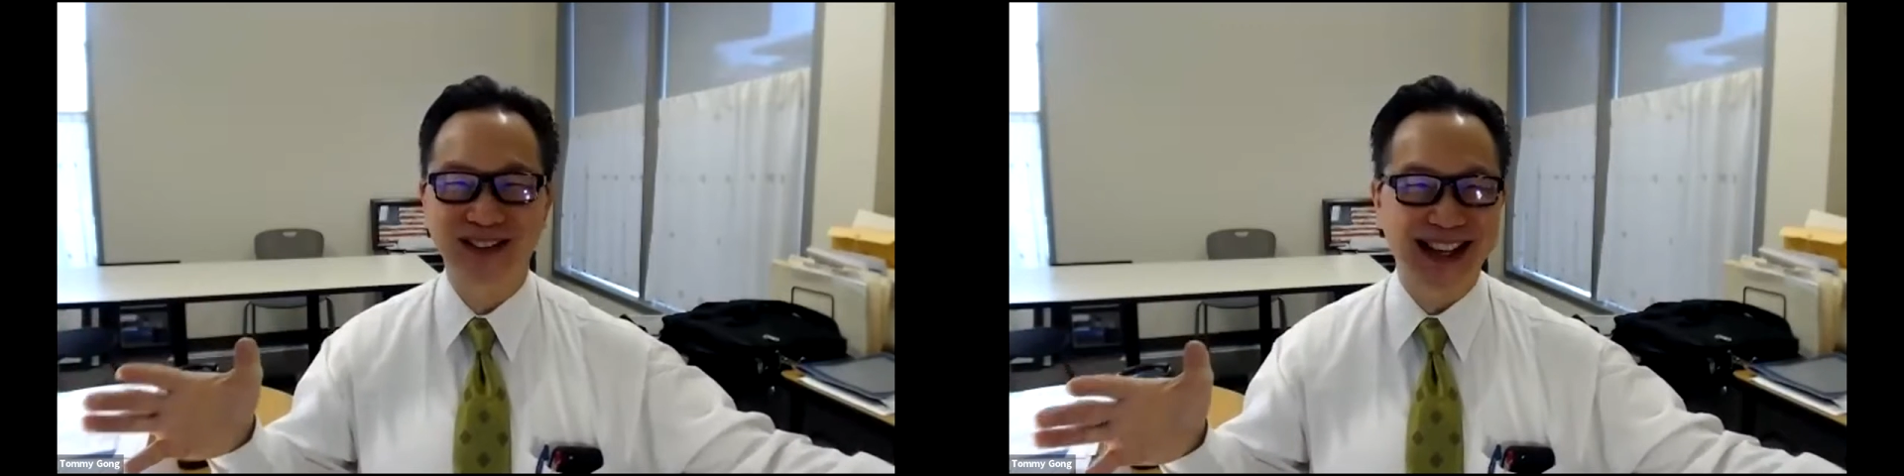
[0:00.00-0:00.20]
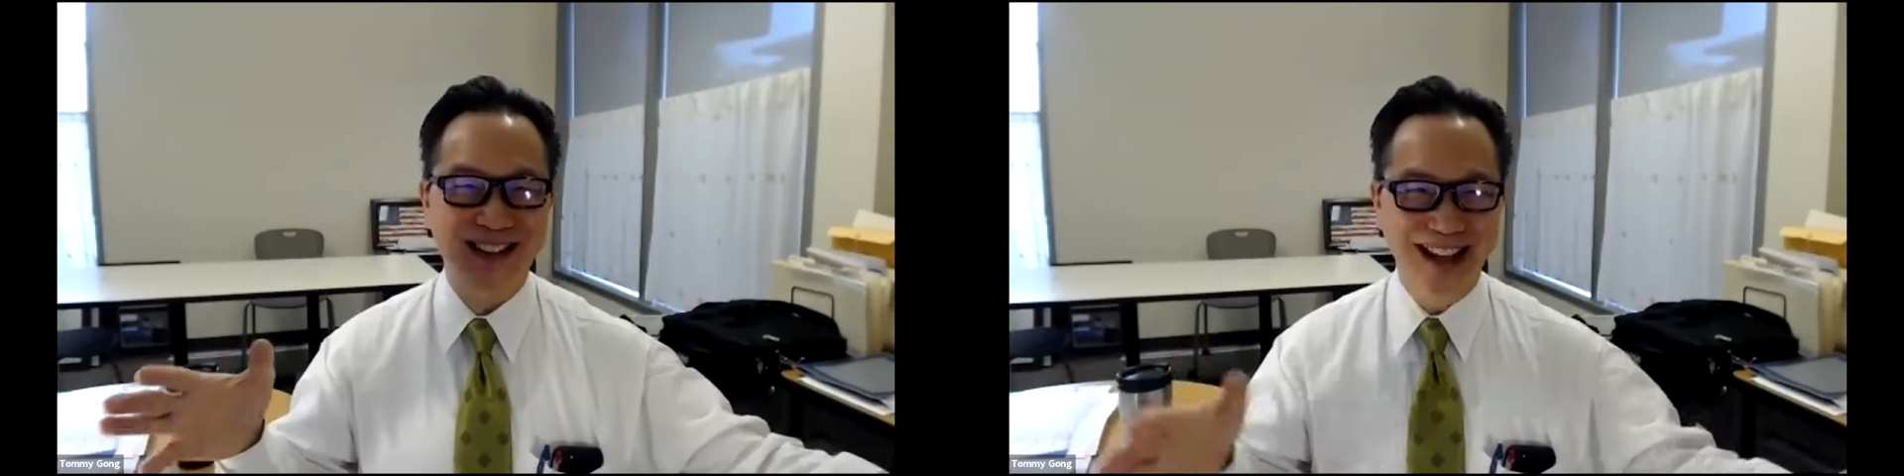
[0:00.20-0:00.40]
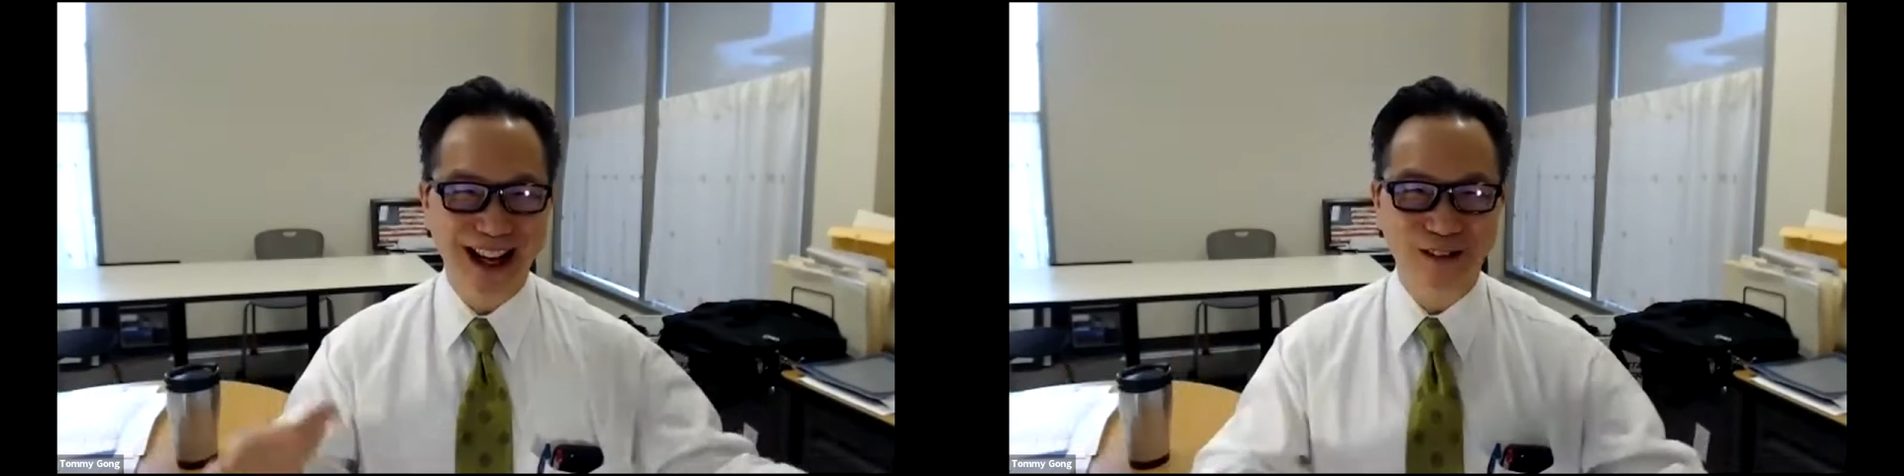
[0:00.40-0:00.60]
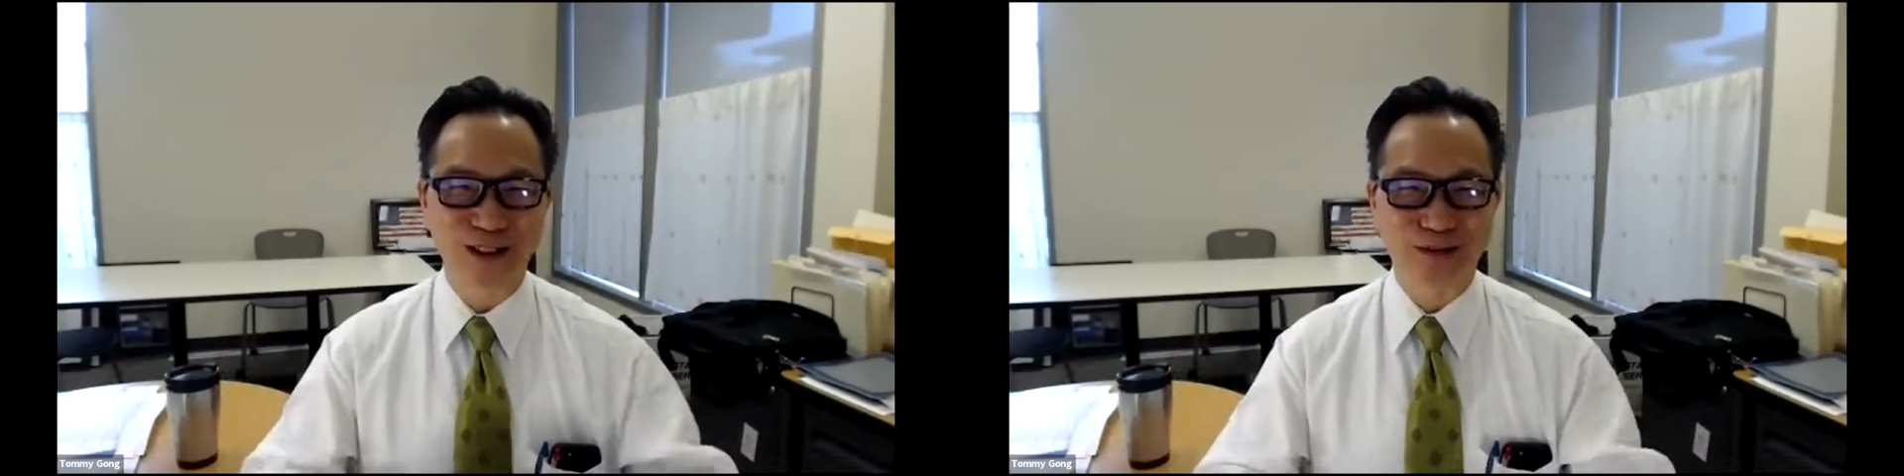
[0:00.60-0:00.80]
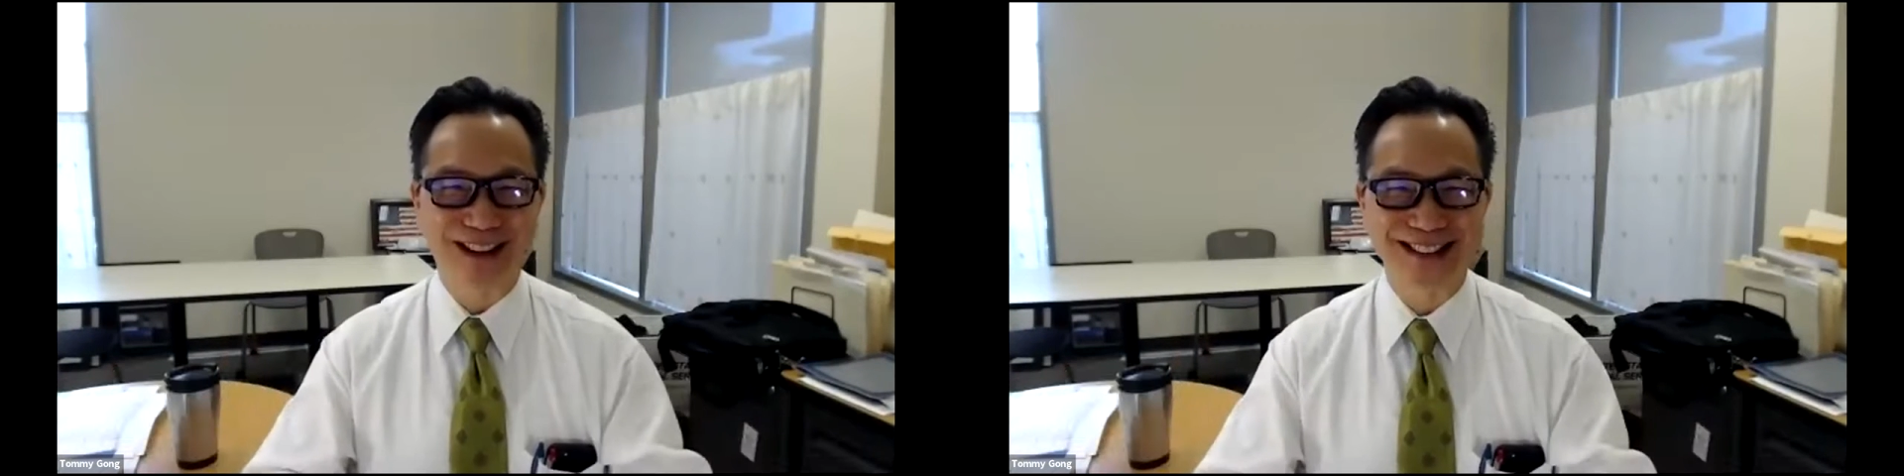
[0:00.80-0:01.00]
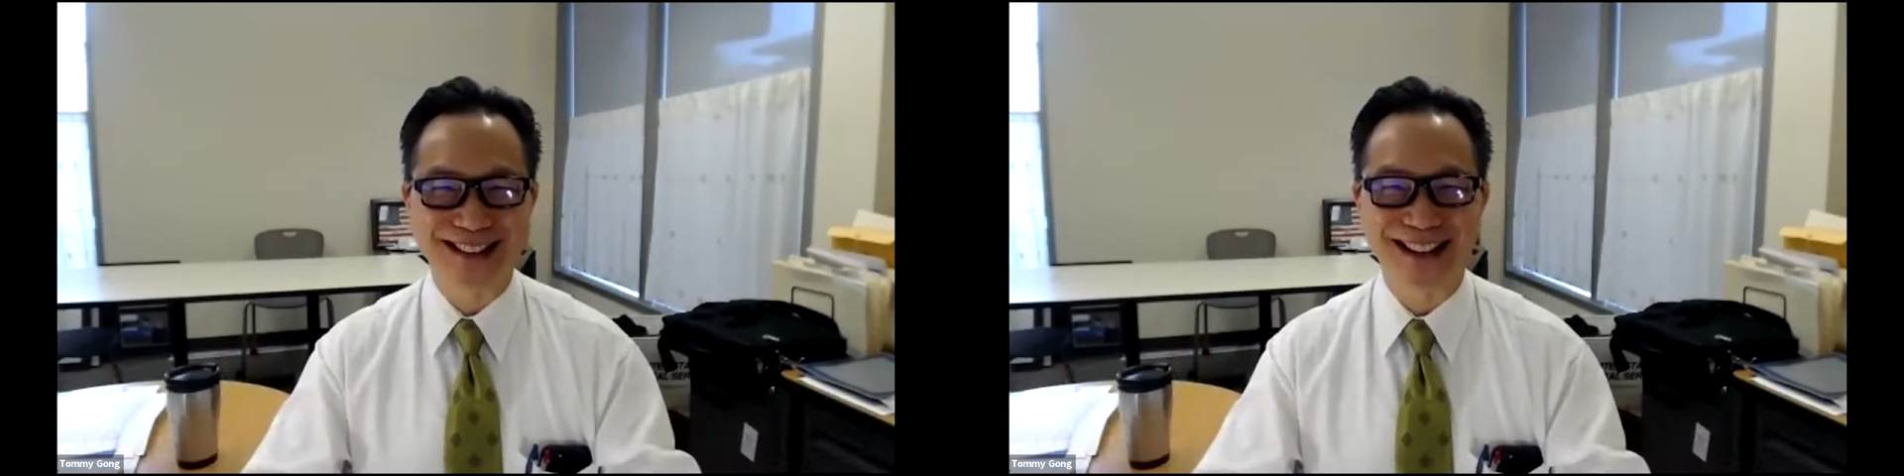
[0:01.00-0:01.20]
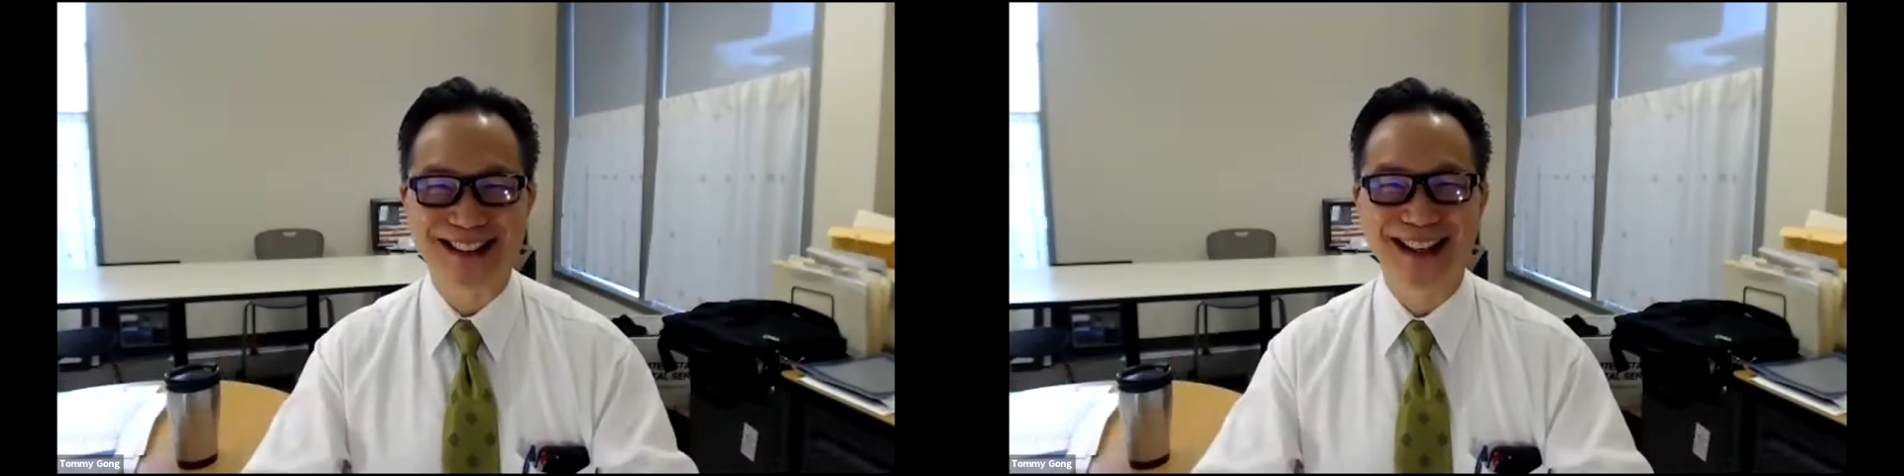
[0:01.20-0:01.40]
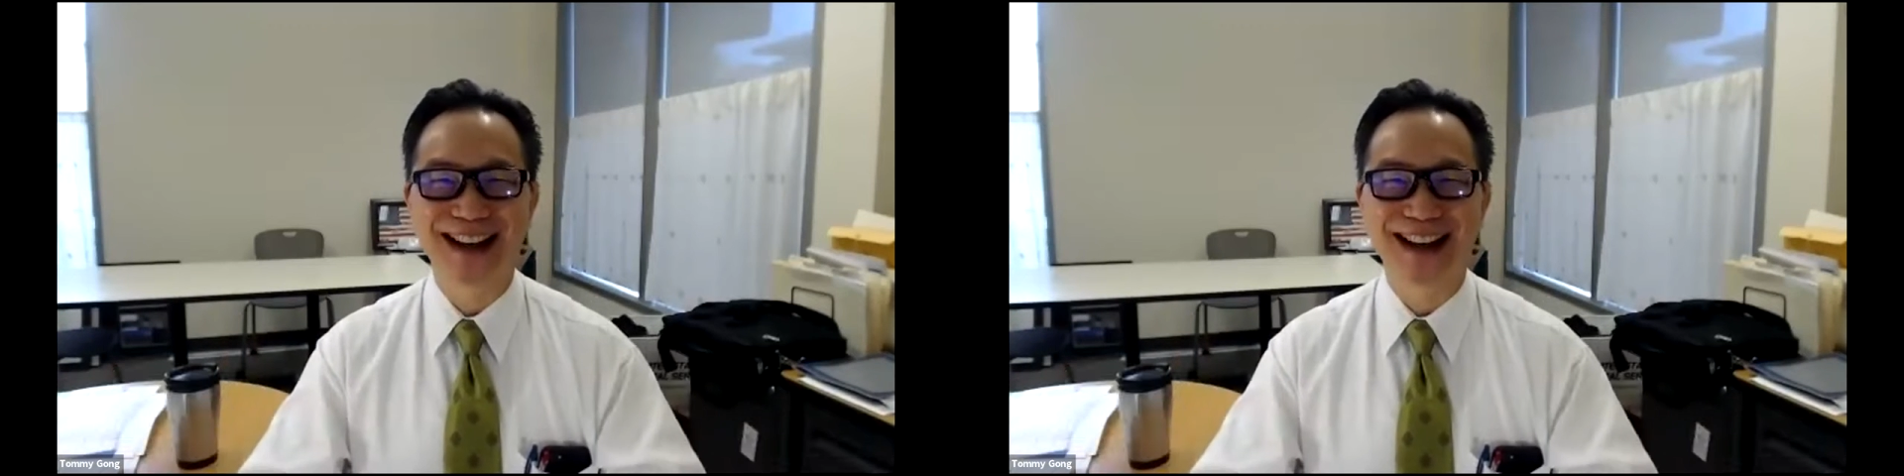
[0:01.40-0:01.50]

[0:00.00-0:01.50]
that we have to process